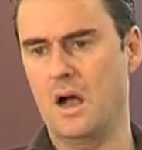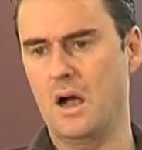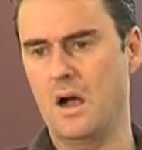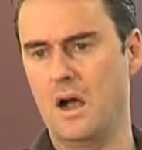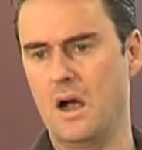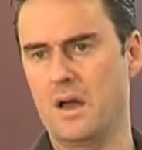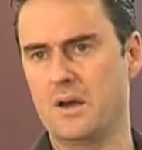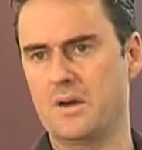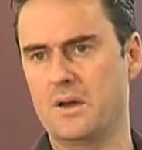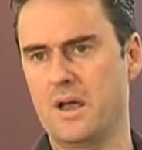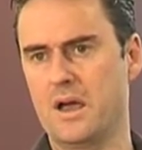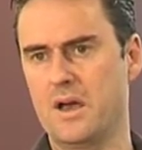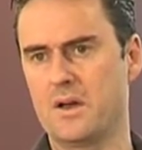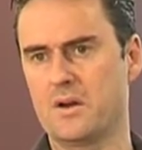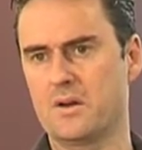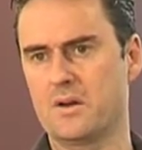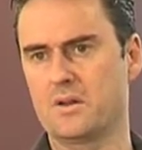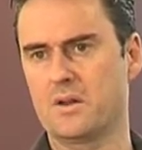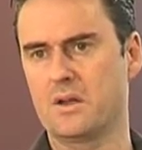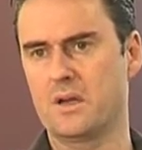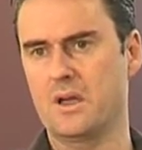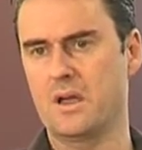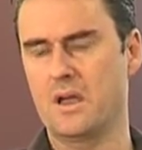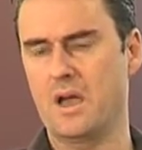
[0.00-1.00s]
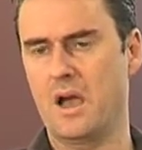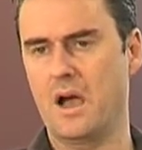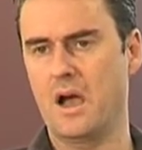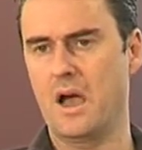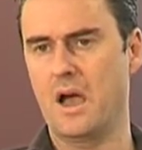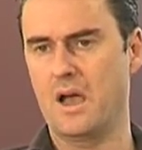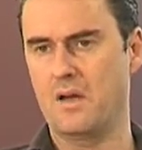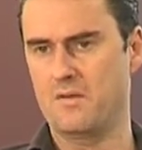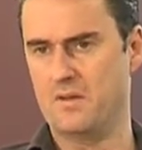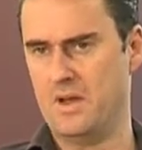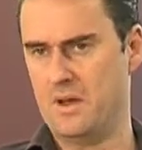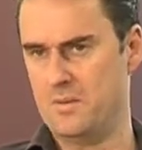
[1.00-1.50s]
undoubtedly
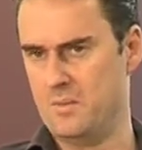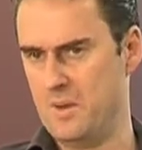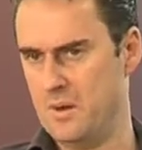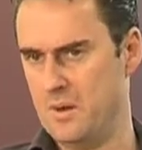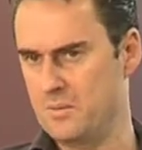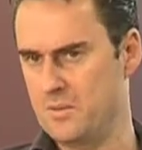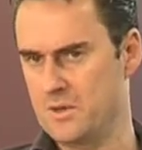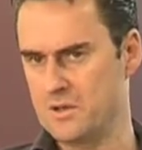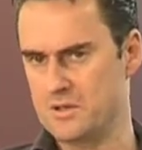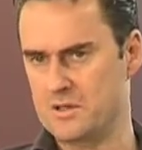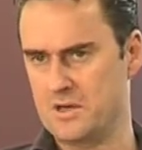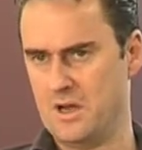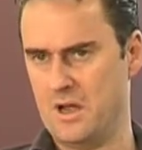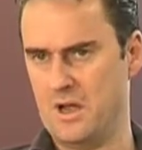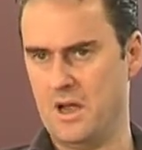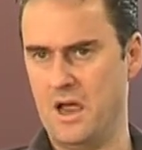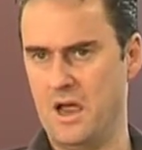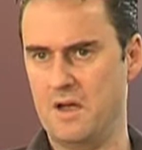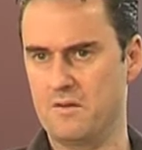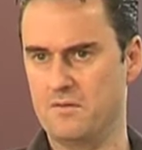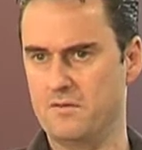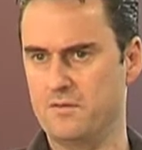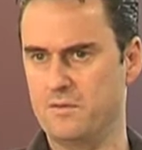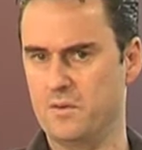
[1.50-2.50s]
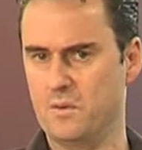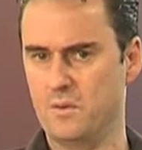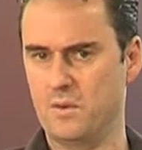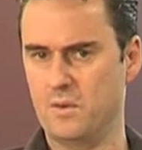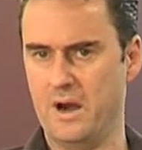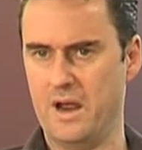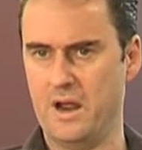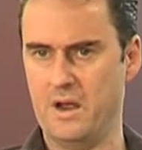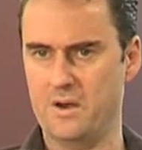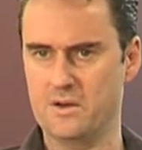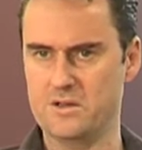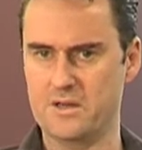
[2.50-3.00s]
have our members have
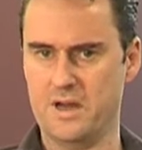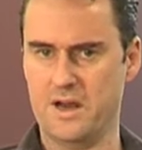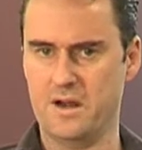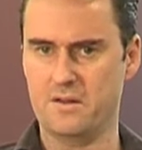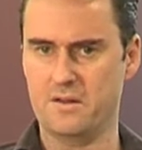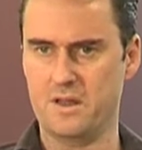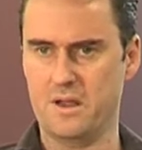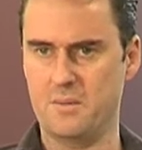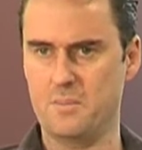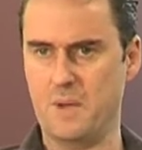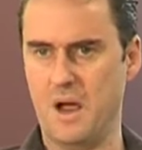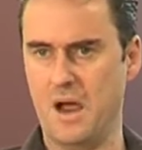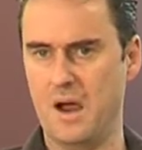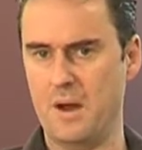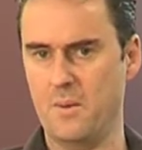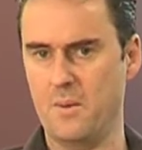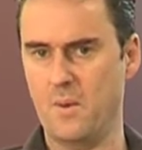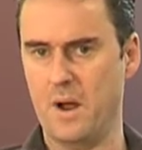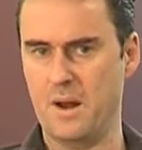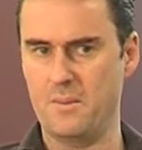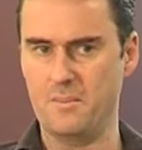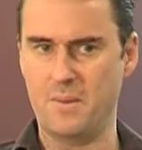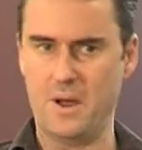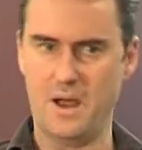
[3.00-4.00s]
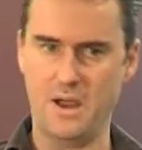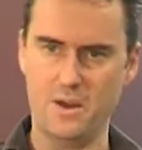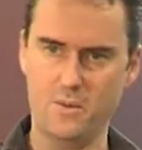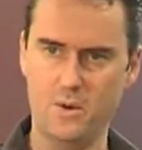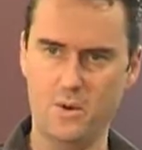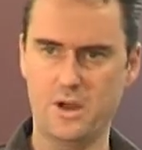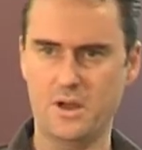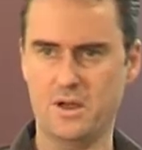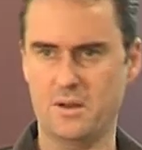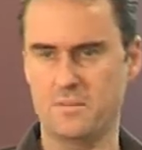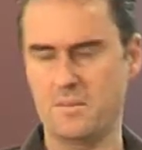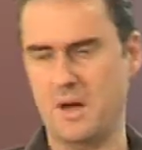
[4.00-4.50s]
4 hours out of their pay one pay
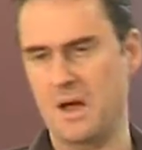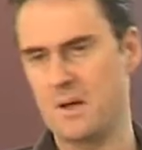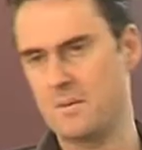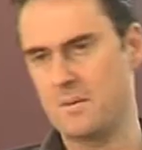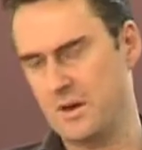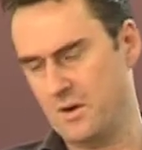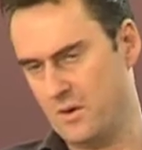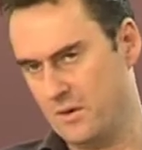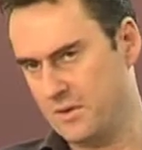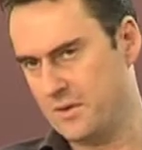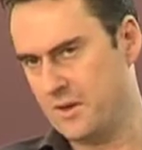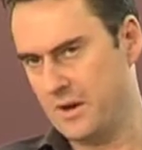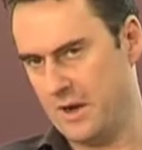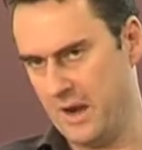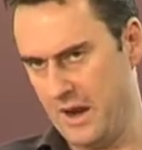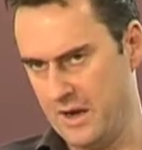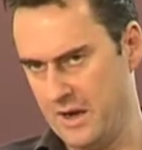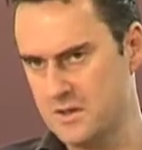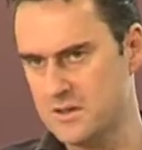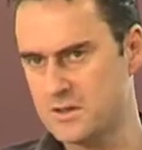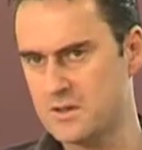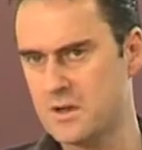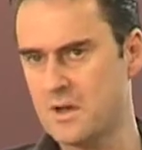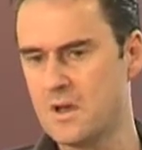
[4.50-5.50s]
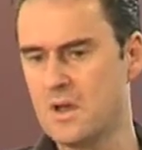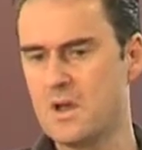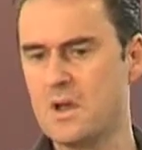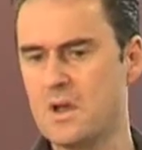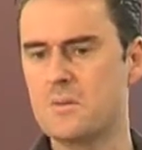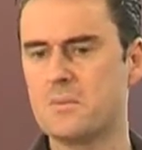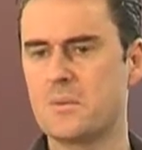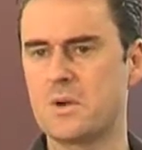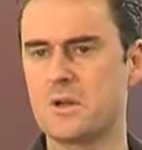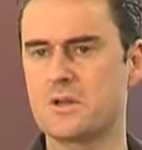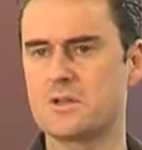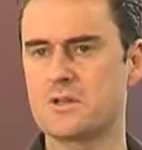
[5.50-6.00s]
week and maybe not the next,
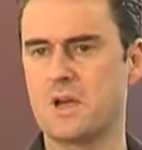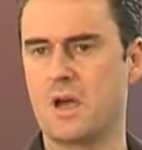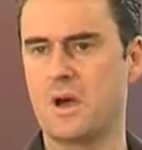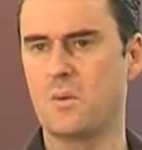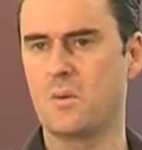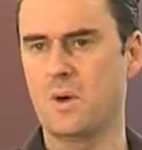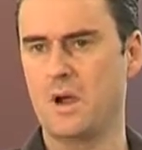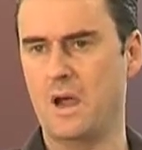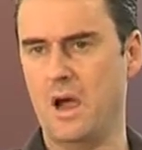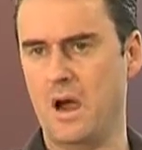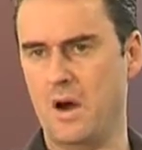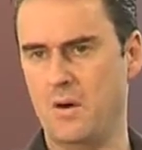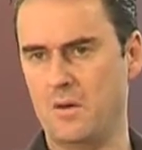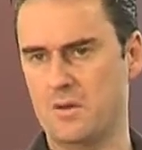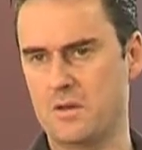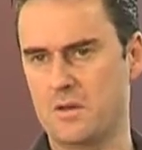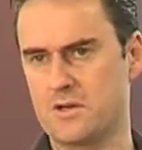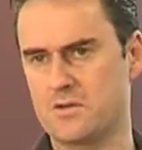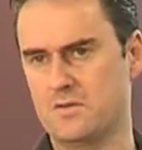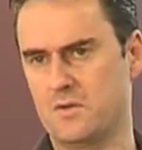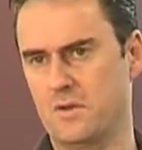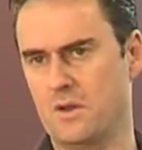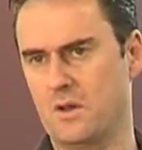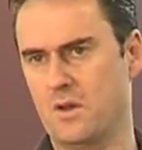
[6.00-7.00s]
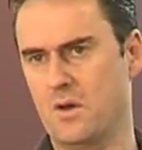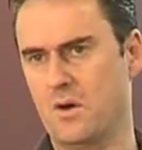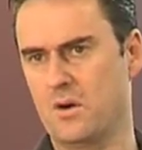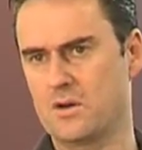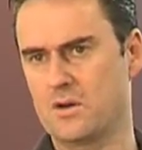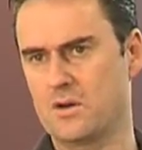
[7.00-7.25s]
but we are in this for the long